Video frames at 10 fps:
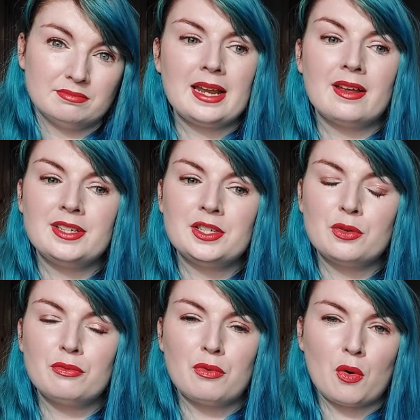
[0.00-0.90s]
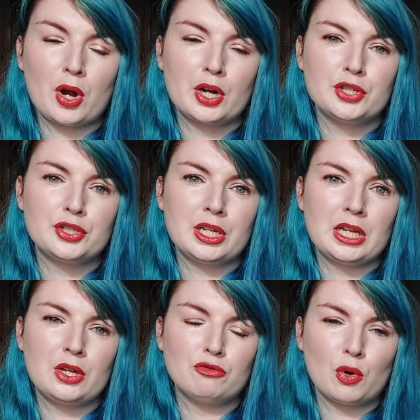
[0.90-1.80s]
In 1904,
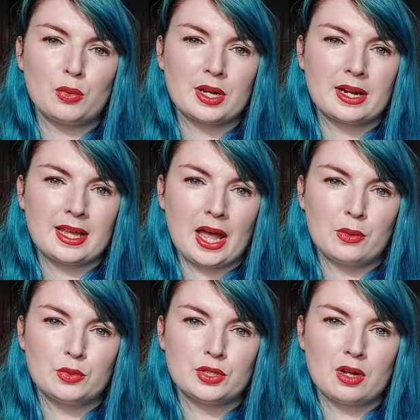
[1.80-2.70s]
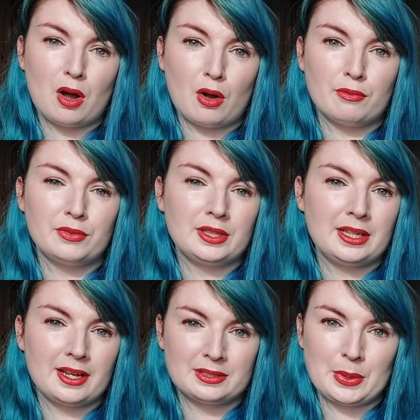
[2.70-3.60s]
she wrote an account of
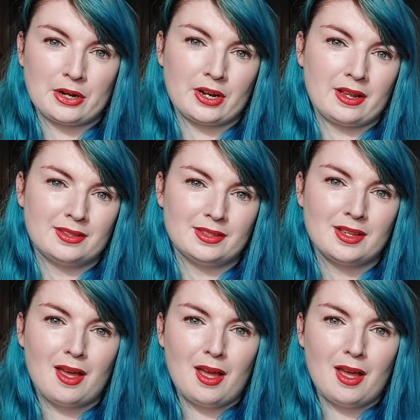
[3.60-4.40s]
the experience